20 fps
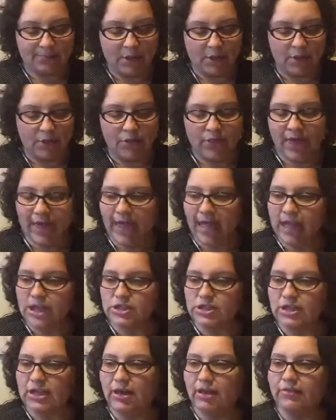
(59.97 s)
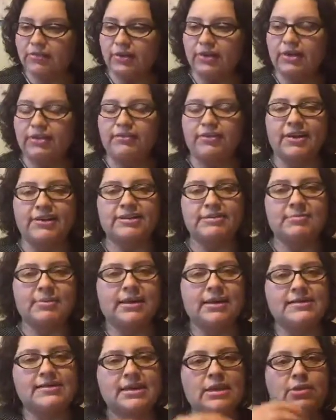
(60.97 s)
They actually are very effective
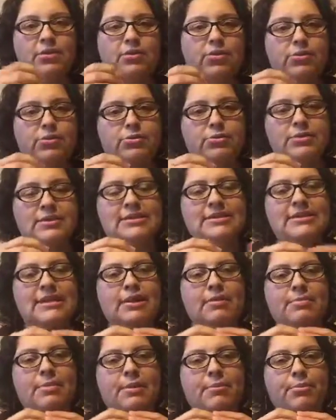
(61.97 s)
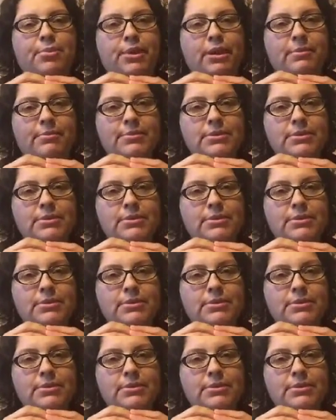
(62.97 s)
because they go through the cell membrane.